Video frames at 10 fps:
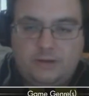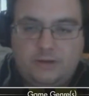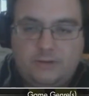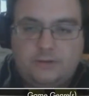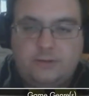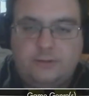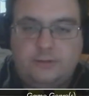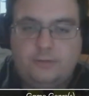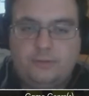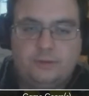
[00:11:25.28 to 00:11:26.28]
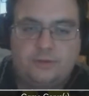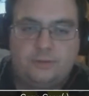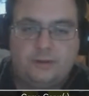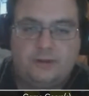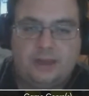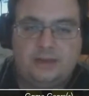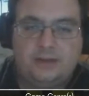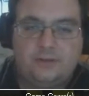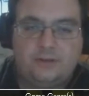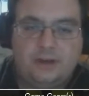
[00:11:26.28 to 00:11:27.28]
So on the only boss
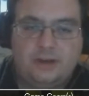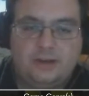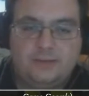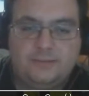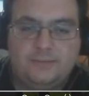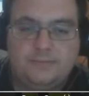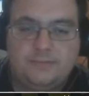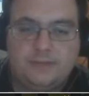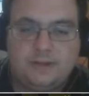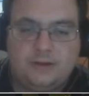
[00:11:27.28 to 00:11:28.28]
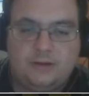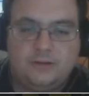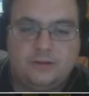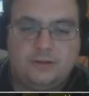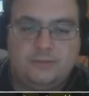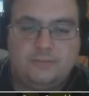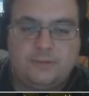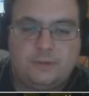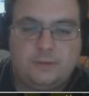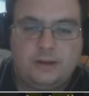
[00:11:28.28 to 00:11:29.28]
without any RNG on
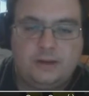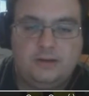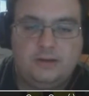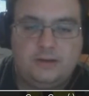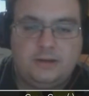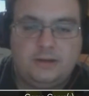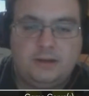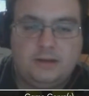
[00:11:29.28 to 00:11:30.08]
the quick kill.